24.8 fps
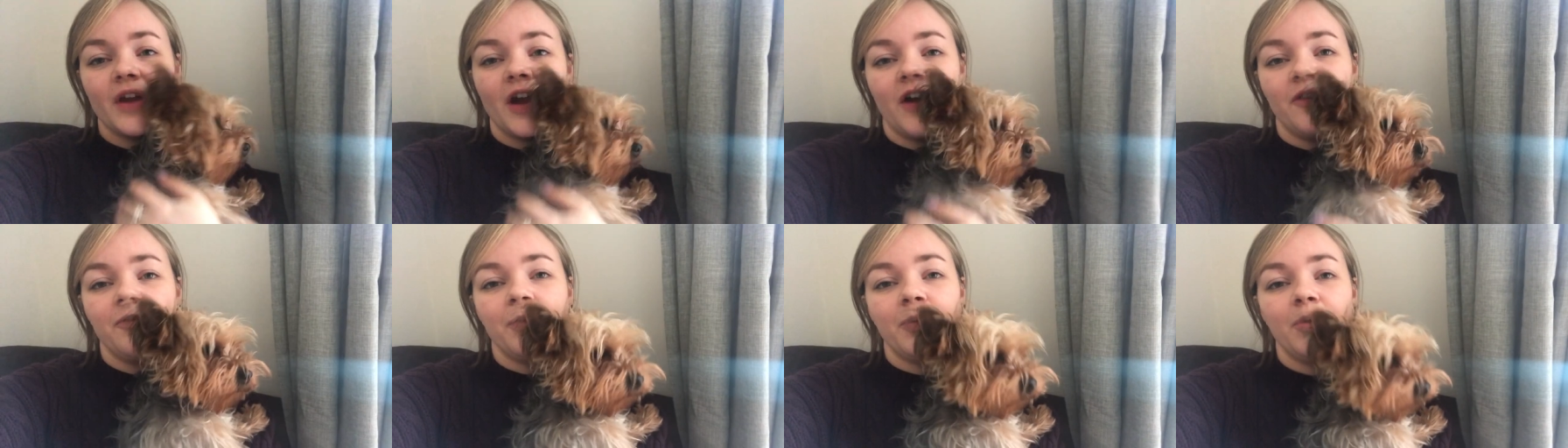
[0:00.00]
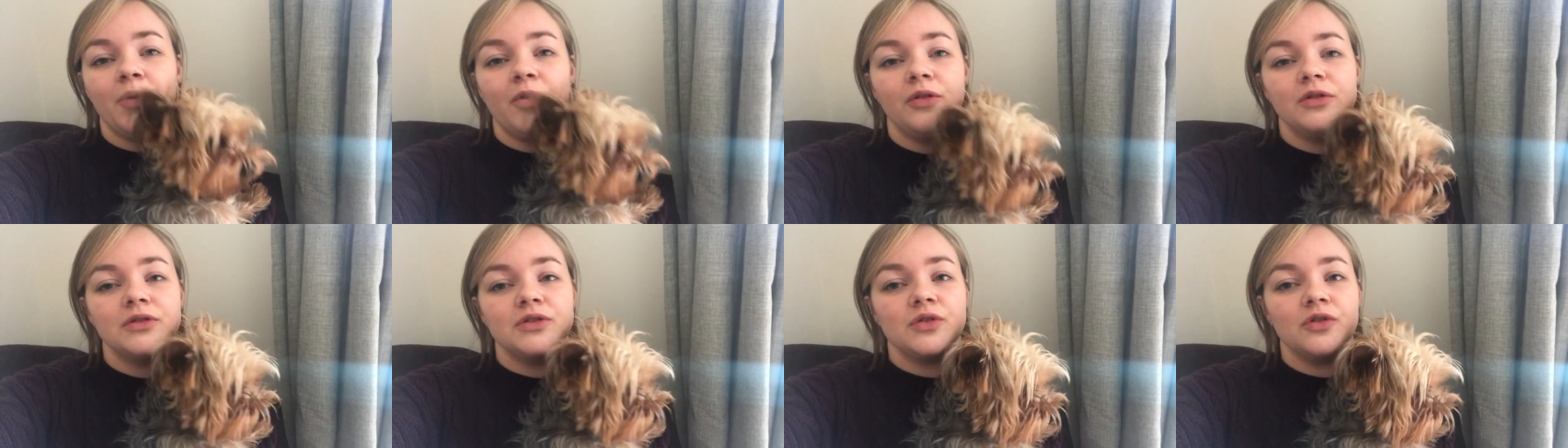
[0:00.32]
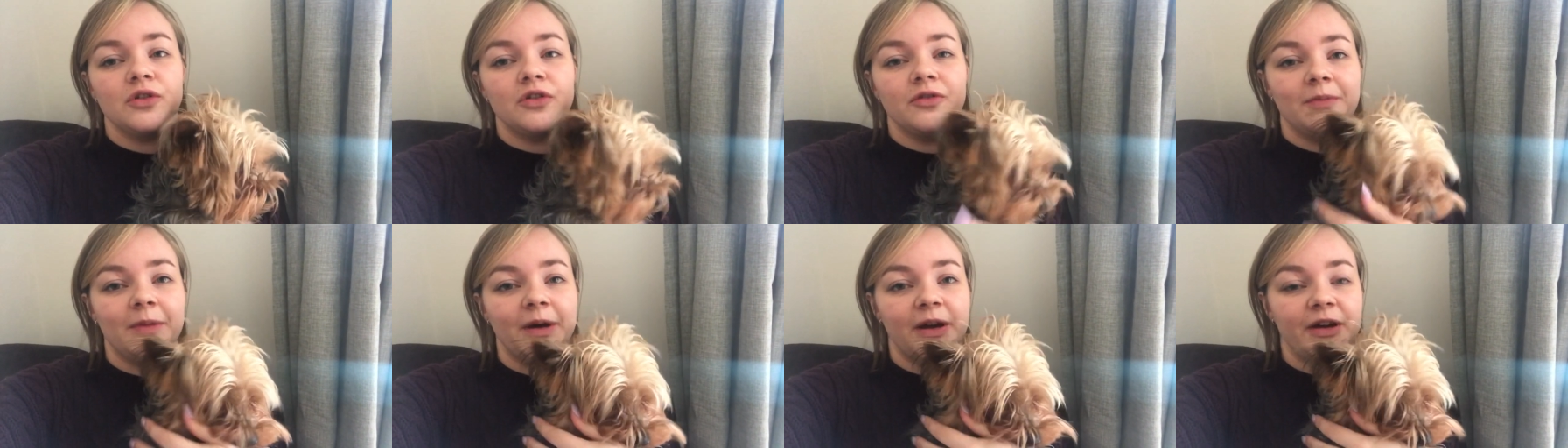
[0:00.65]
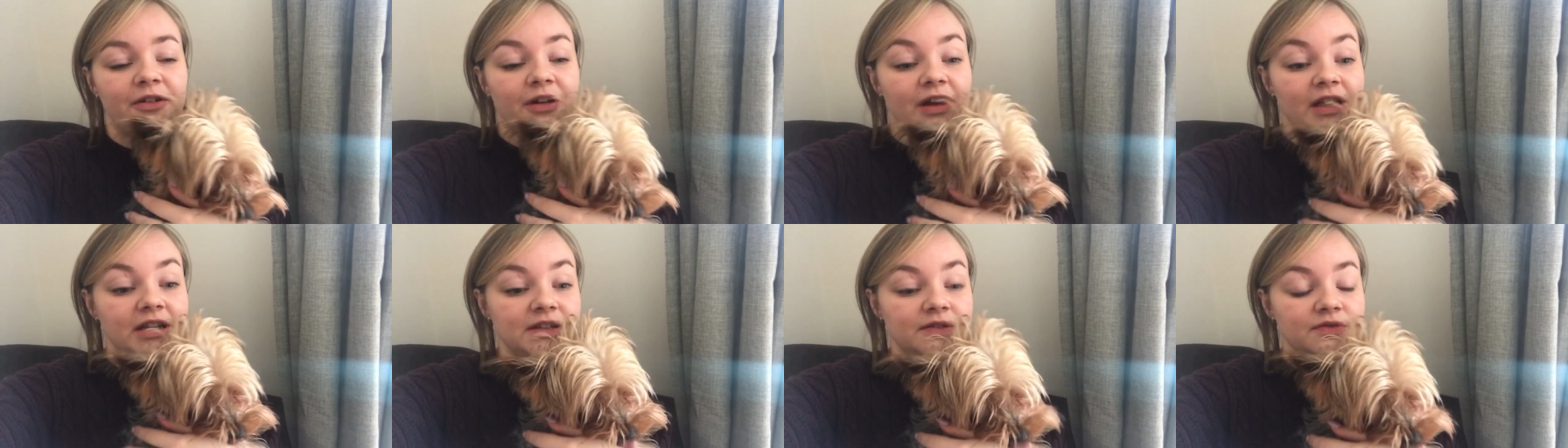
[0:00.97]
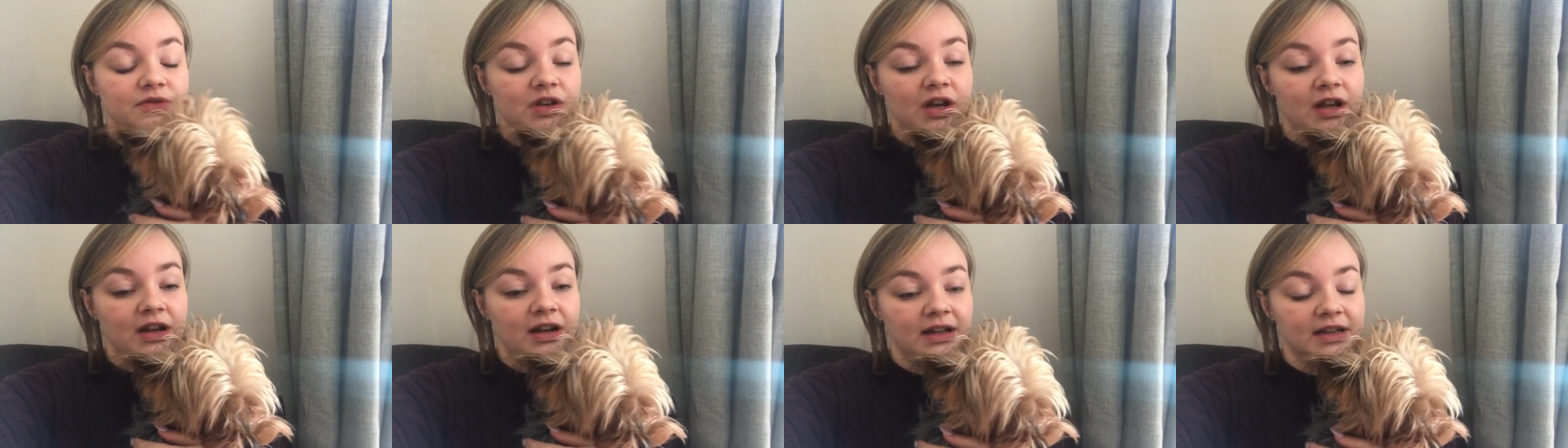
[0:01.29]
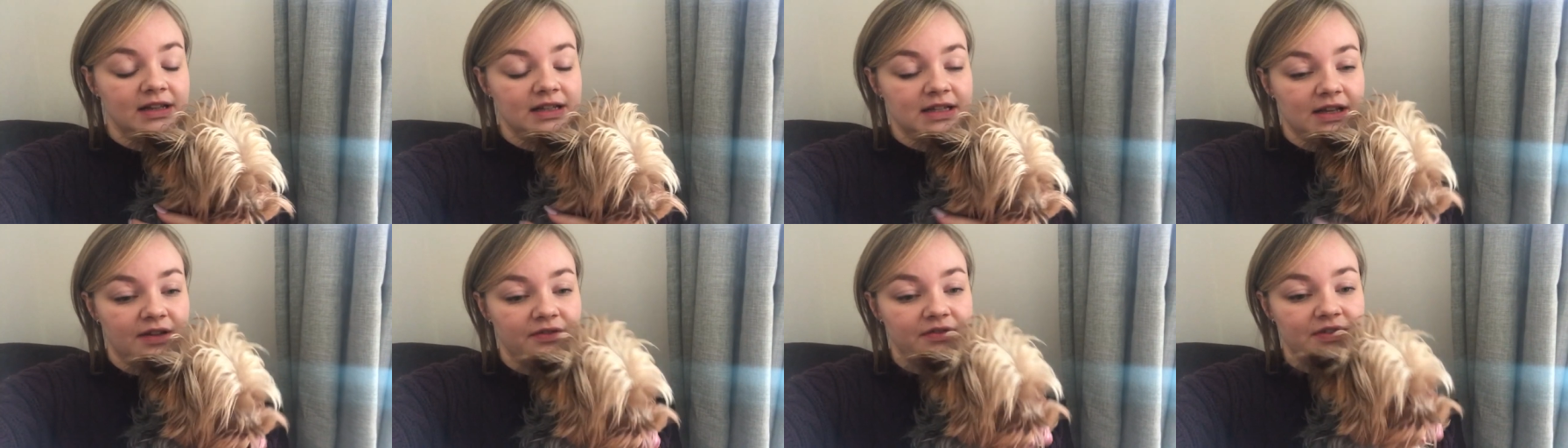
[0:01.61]
I've bought all of my creative
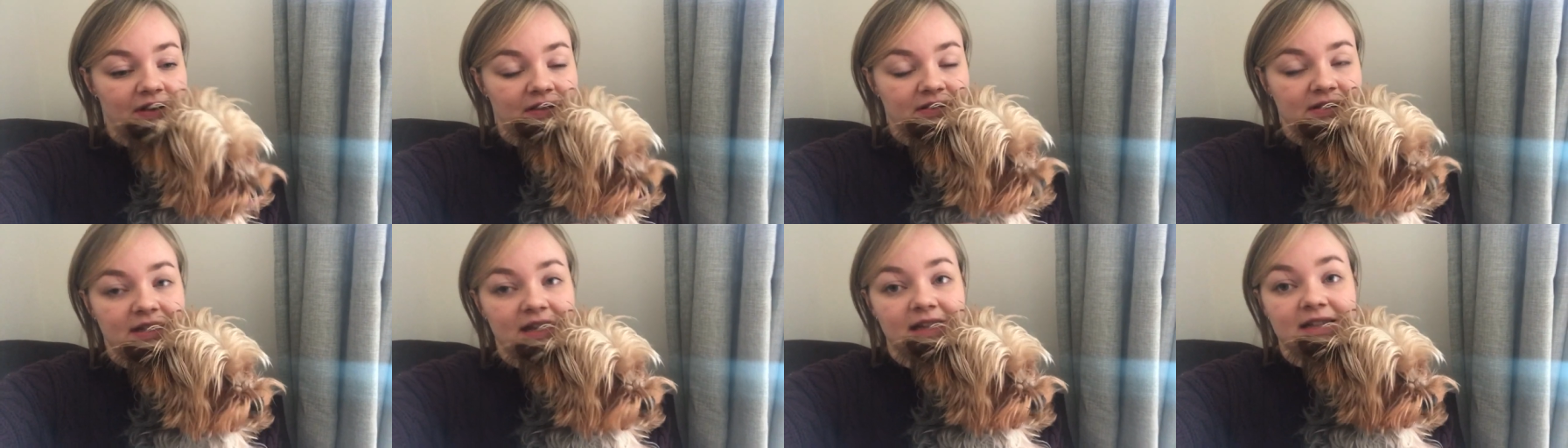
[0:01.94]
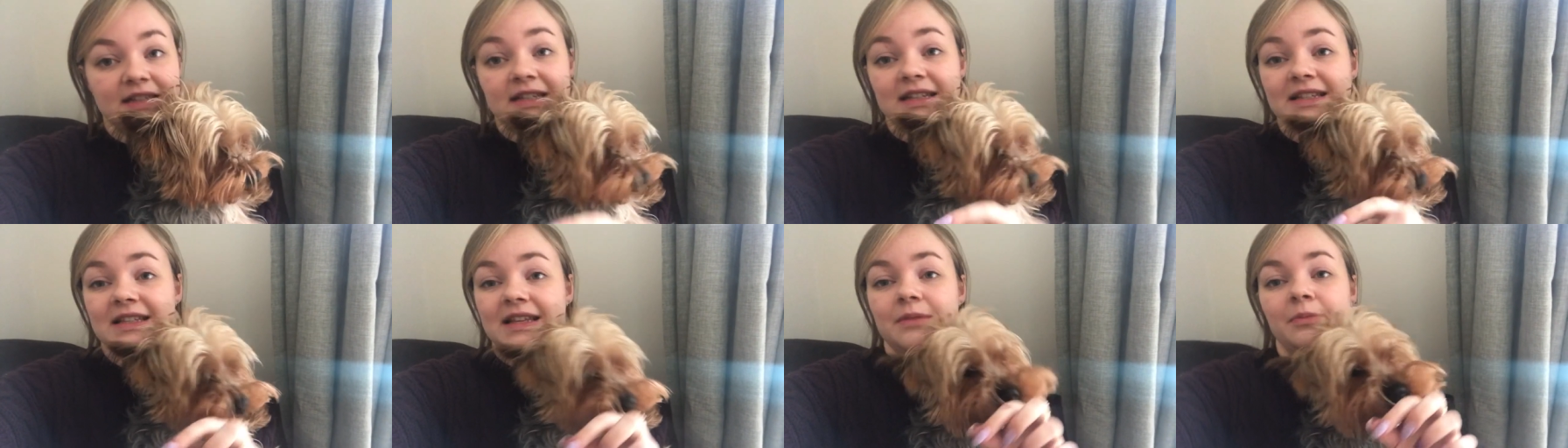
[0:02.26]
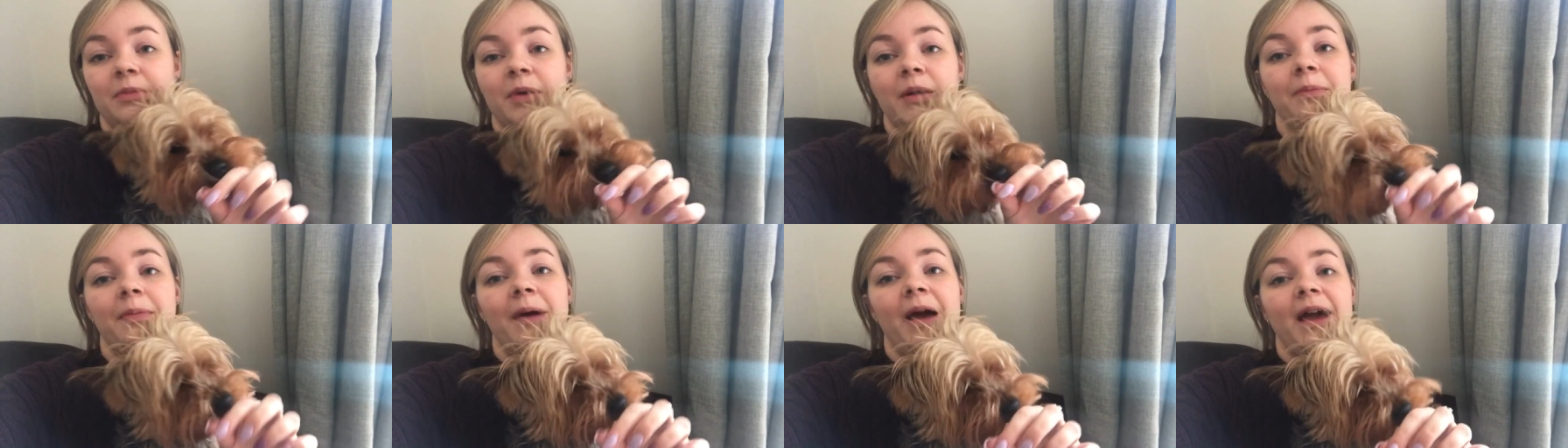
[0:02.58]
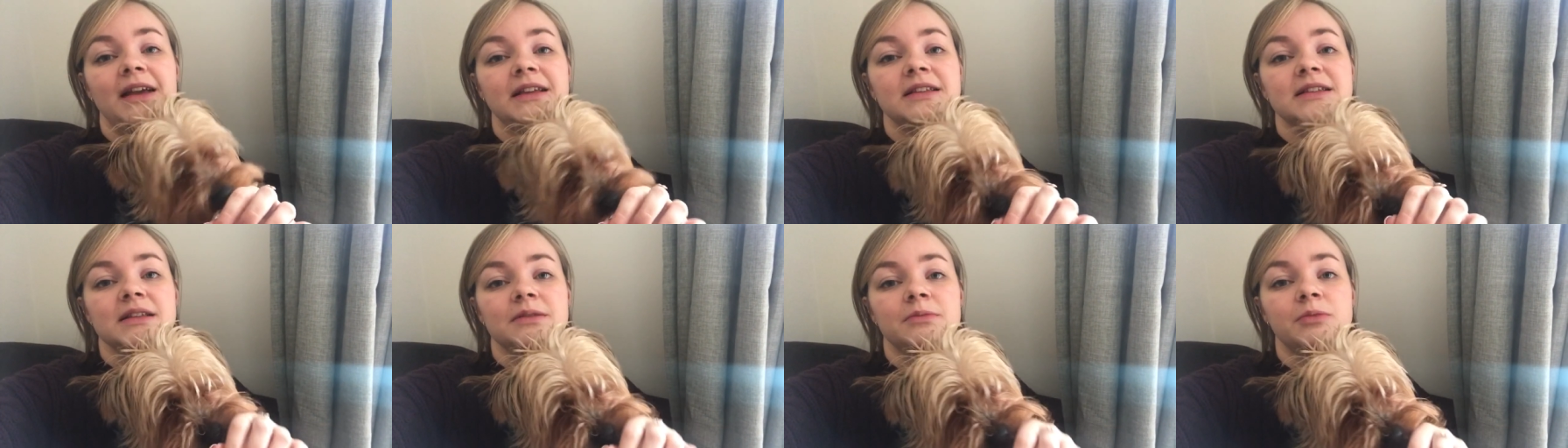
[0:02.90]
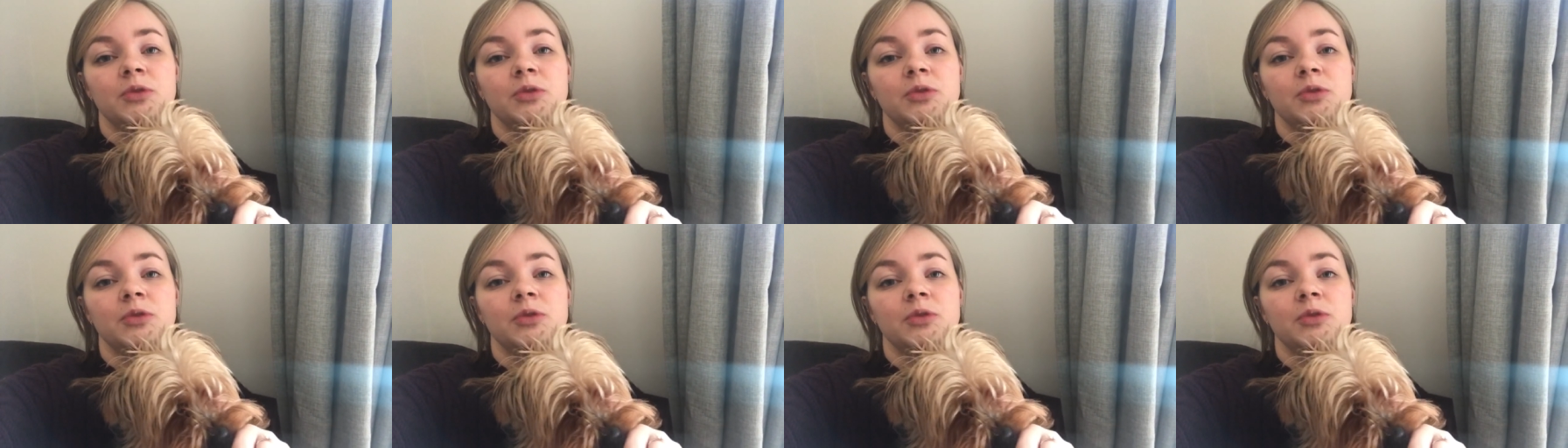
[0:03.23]
journaling stuff downstairs except my paints.